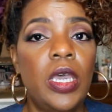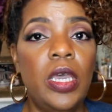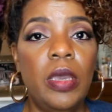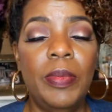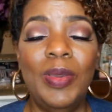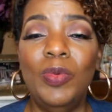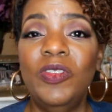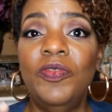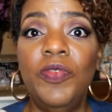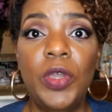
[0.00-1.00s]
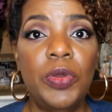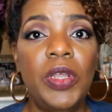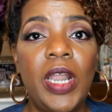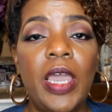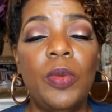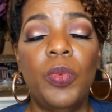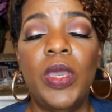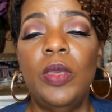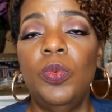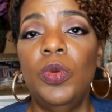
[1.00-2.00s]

It was very lightweight,